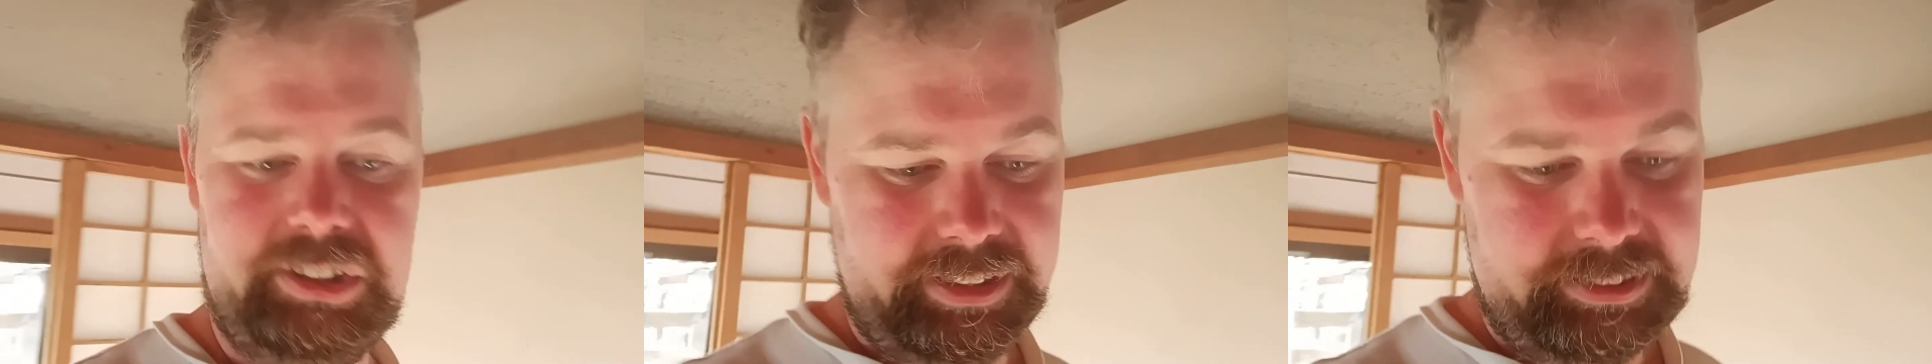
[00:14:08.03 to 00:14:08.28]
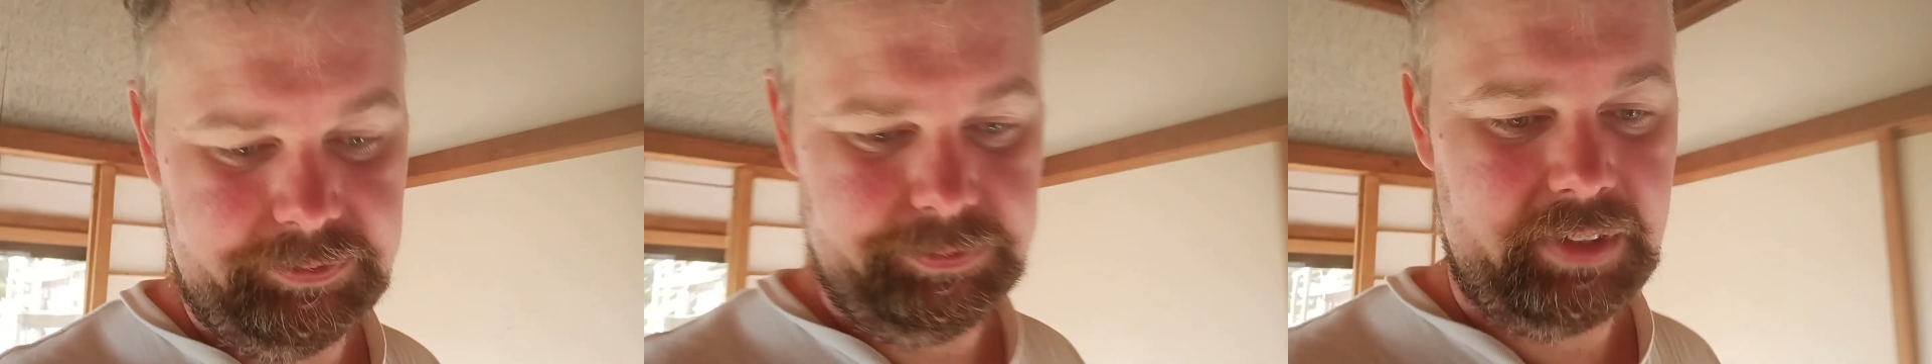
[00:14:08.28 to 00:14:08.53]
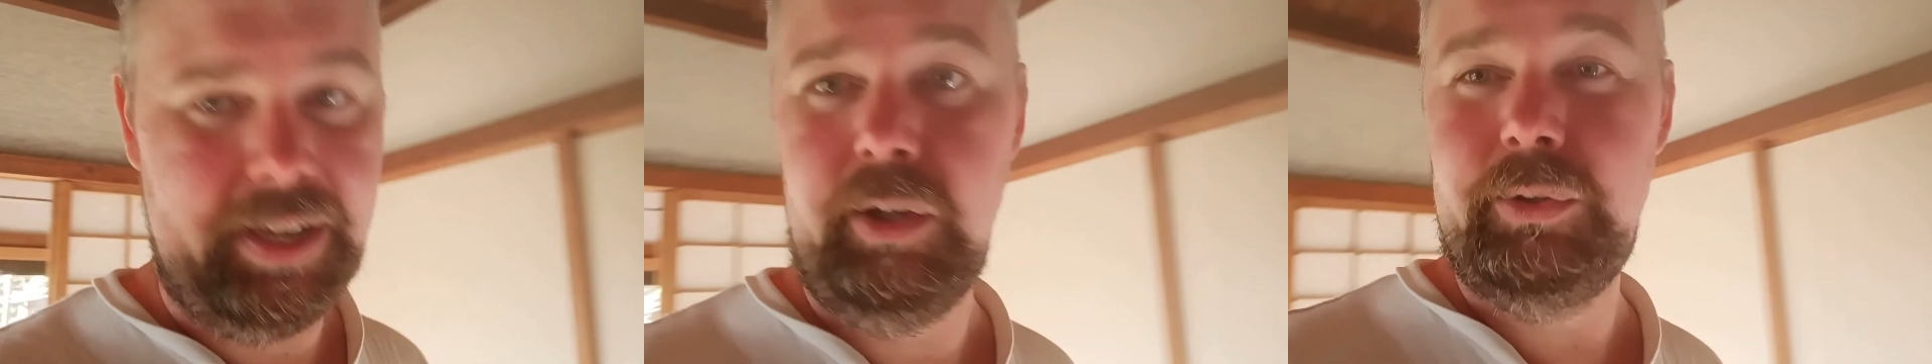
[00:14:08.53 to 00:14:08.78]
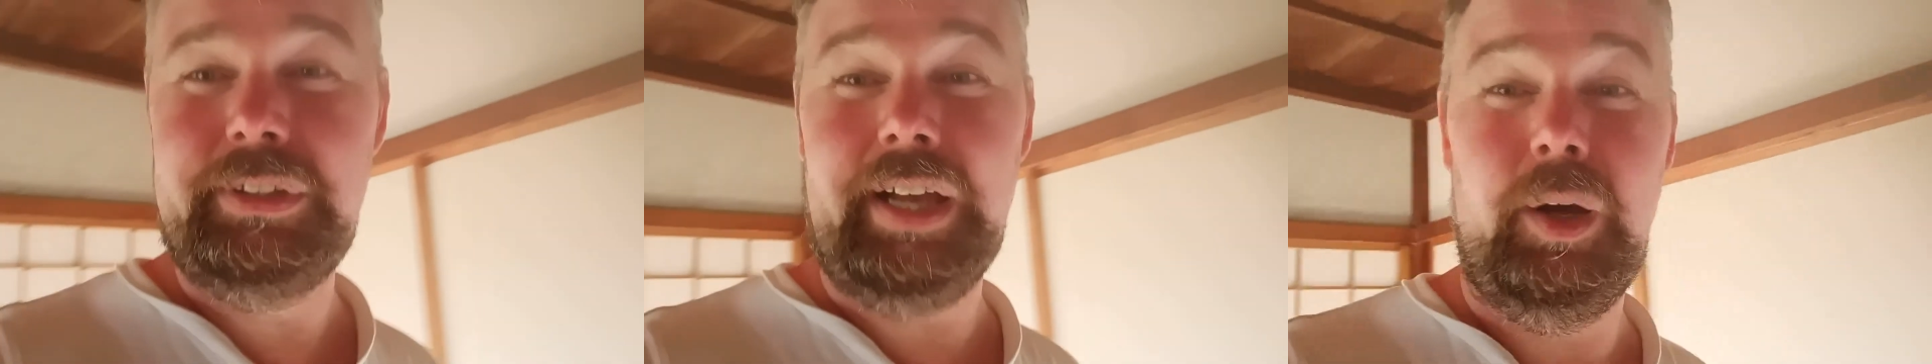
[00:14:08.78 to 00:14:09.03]
sheets and
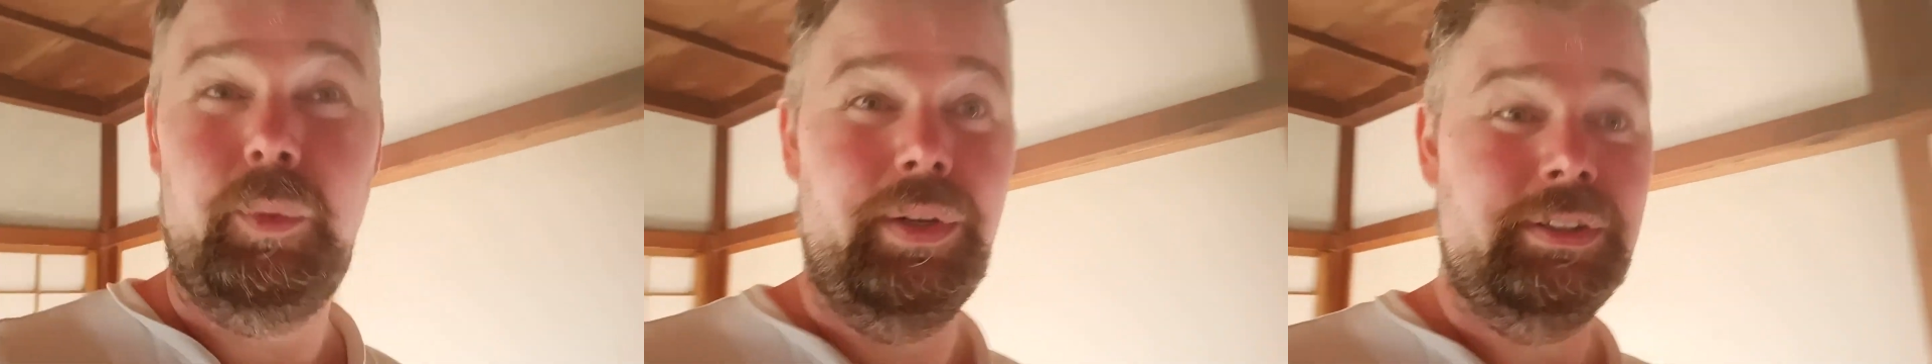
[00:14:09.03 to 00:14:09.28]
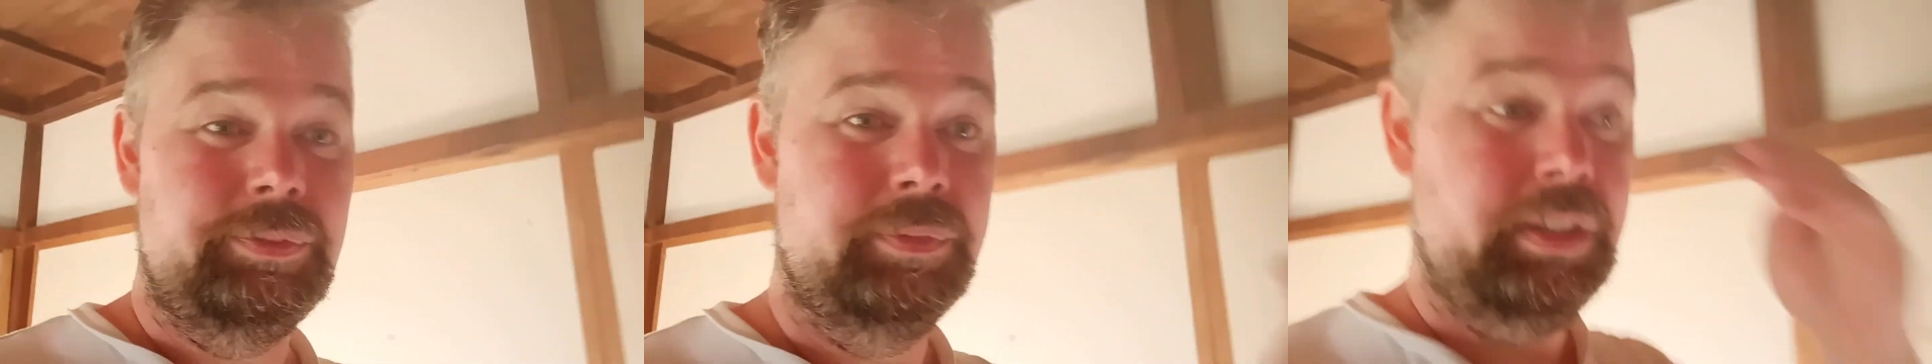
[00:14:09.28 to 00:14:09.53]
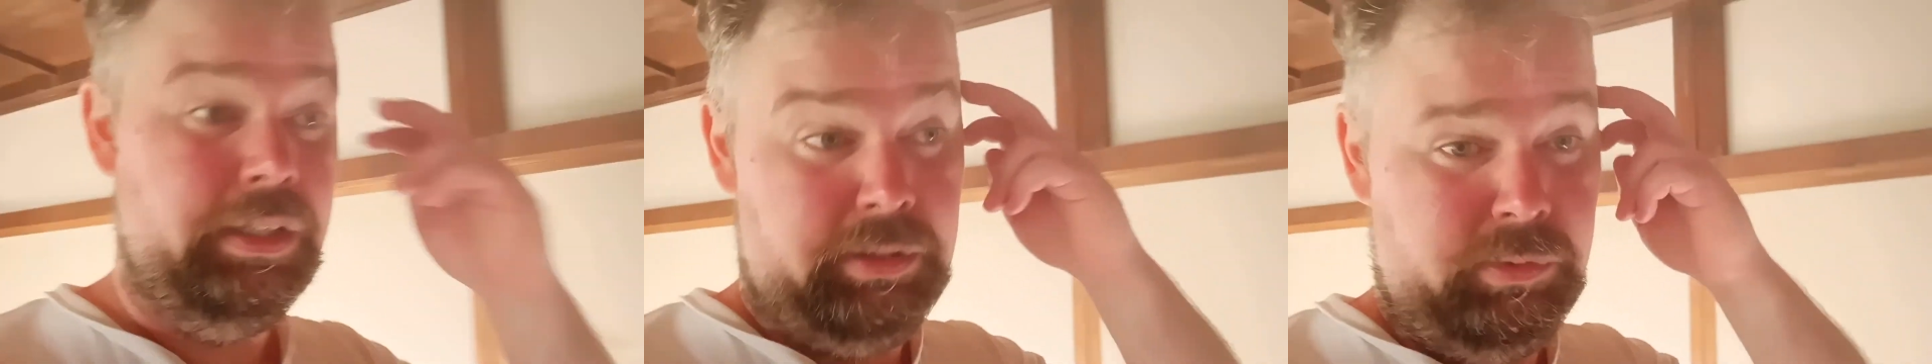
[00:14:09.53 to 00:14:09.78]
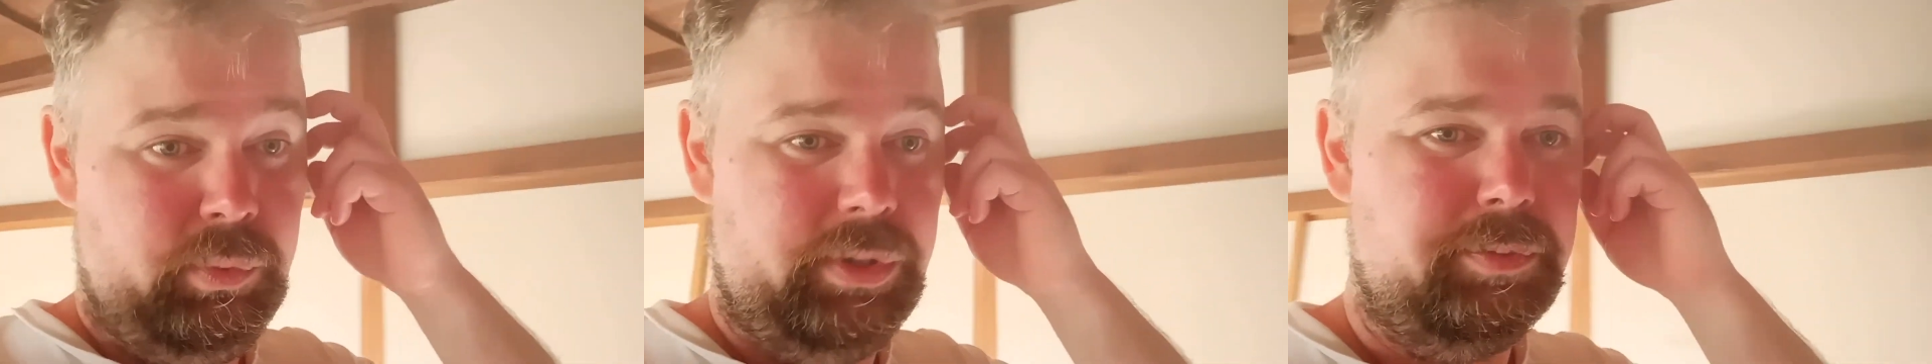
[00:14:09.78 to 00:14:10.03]
own towels,
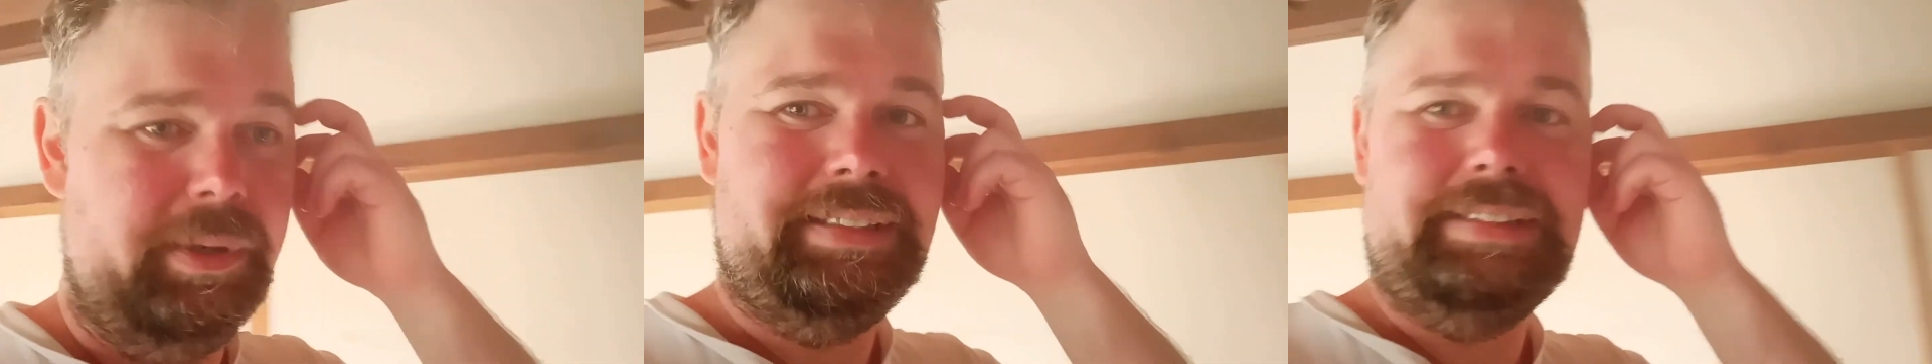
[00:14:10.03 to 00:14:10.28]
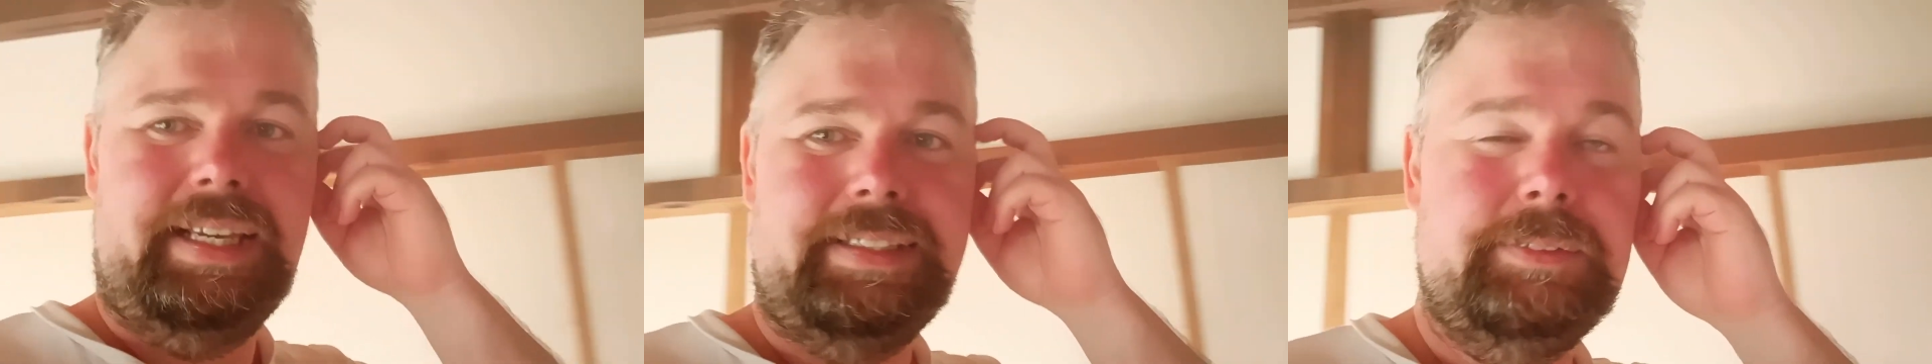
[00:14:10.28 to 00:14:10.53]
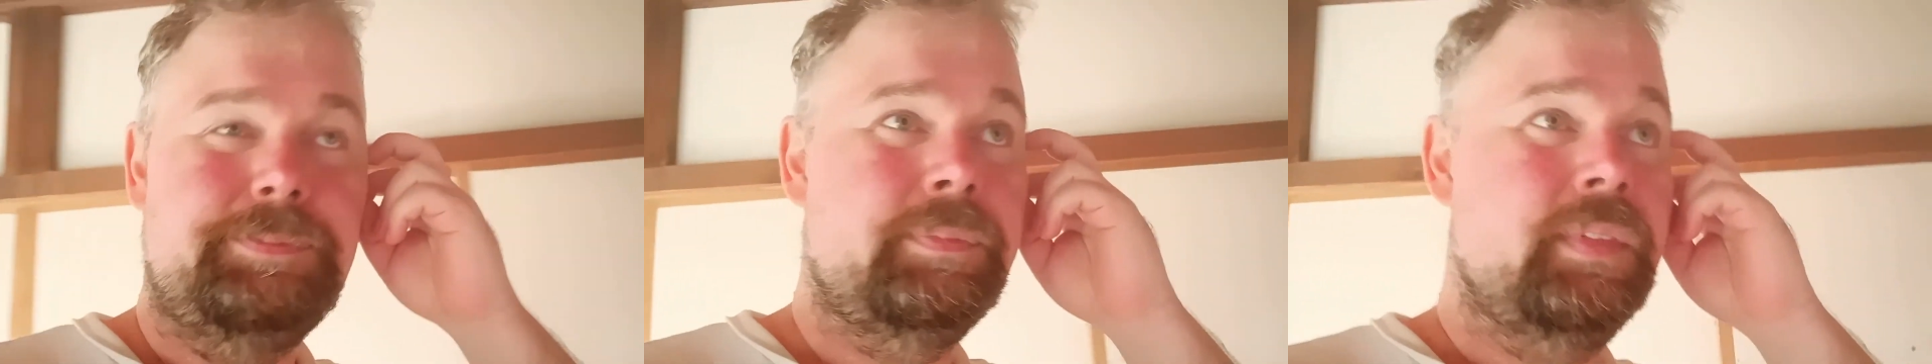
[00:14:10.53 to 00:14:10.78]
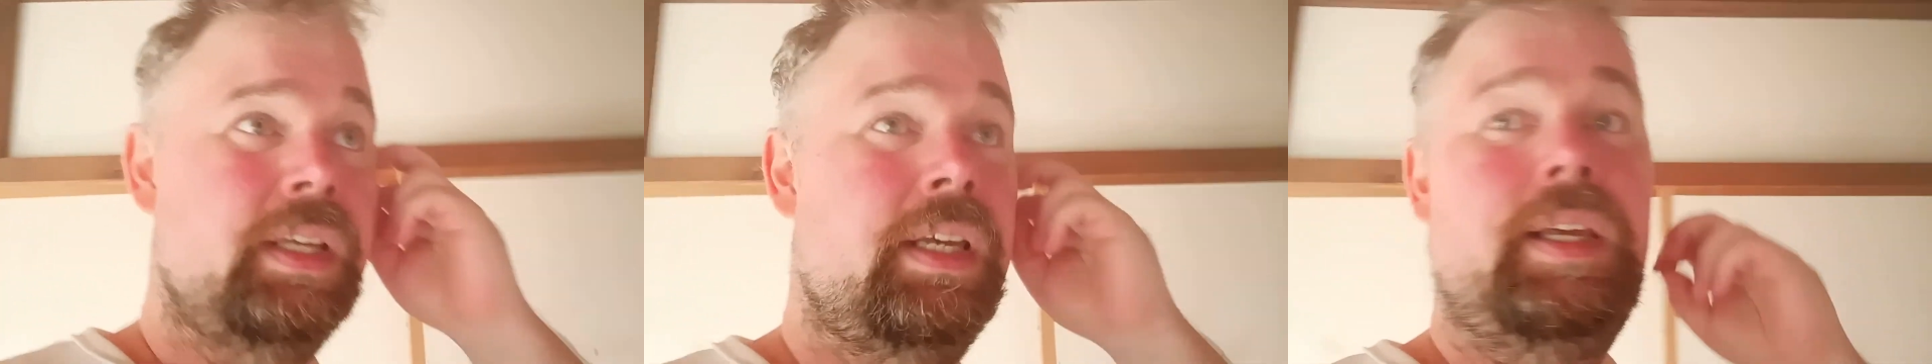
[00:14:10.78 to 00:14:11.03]
which makes sense.
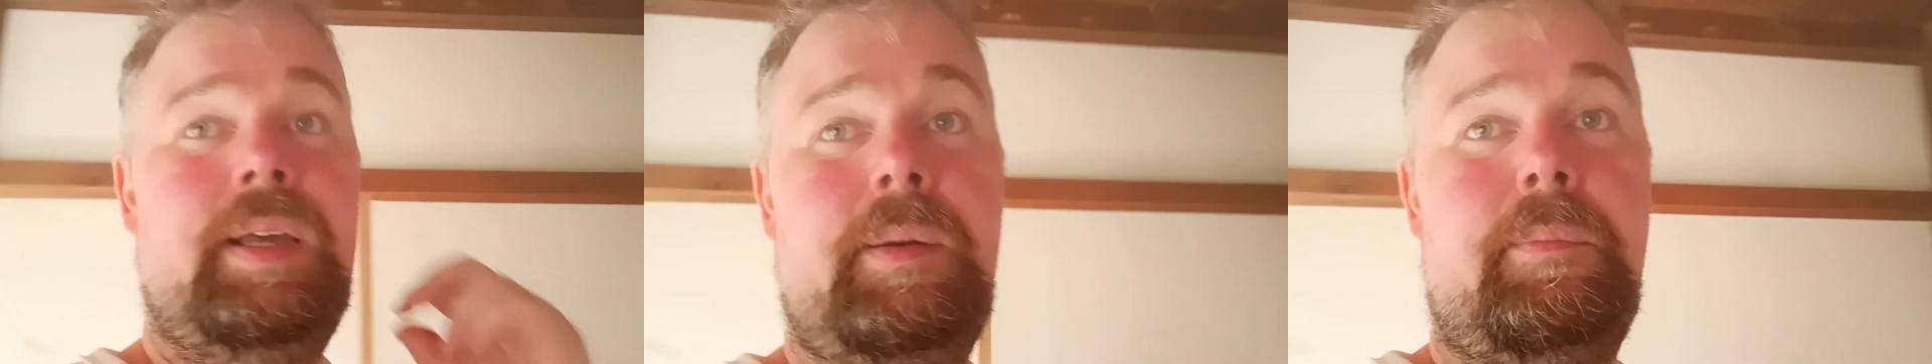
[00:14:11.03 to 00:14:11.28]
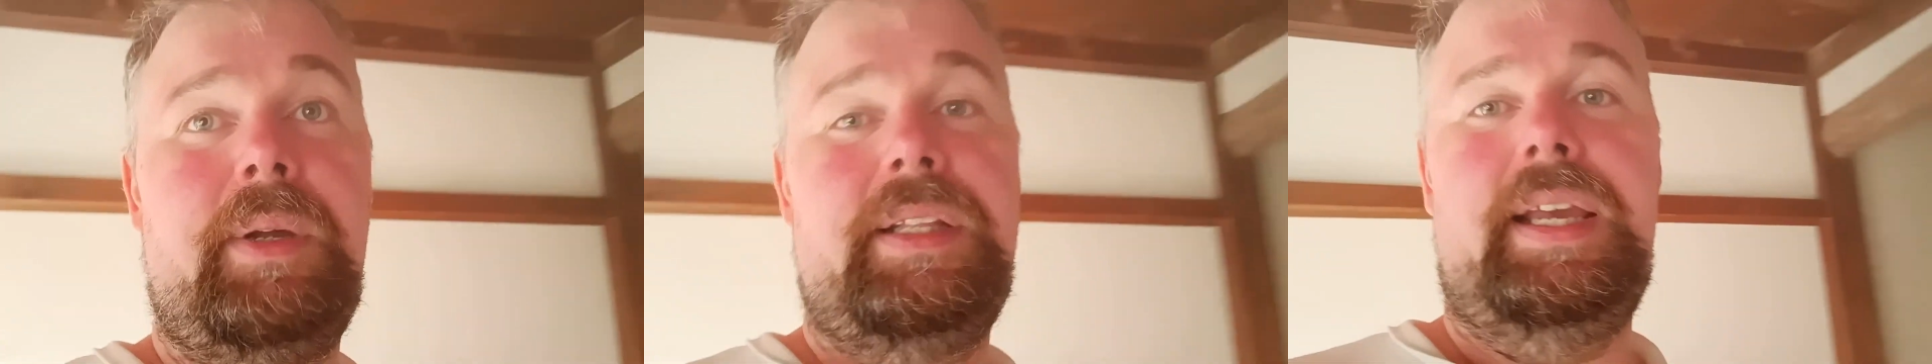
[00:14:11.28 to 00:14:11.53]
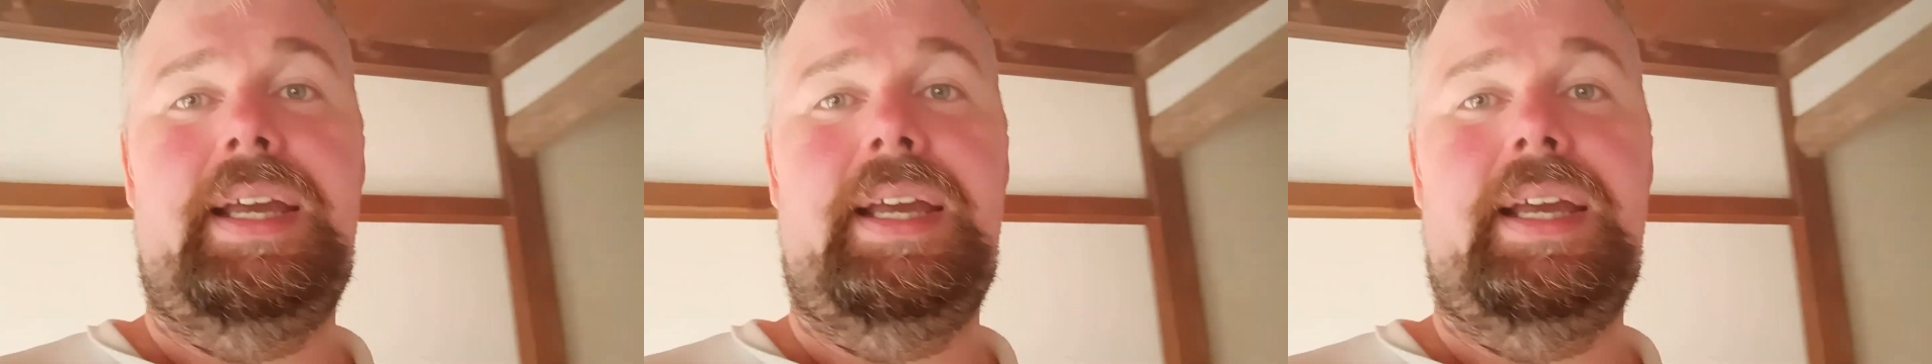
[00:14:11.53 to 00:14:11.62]
But